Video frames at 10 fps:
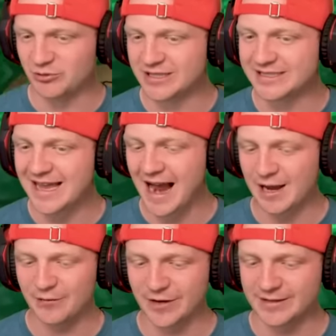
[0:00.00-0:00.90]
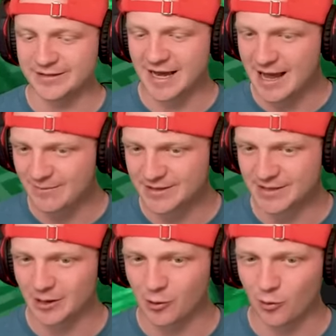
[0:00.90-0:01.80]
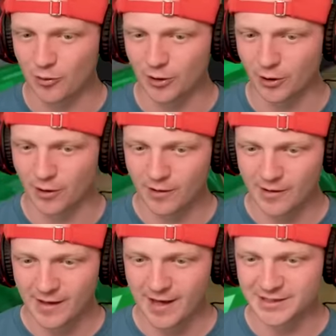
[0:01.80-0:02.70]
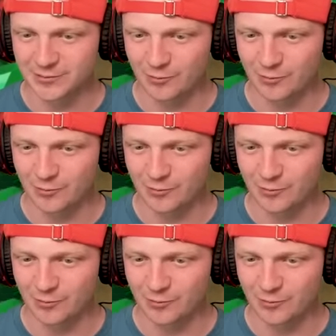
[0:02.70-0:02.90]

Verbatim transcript: do a stack of diamonds in the corner as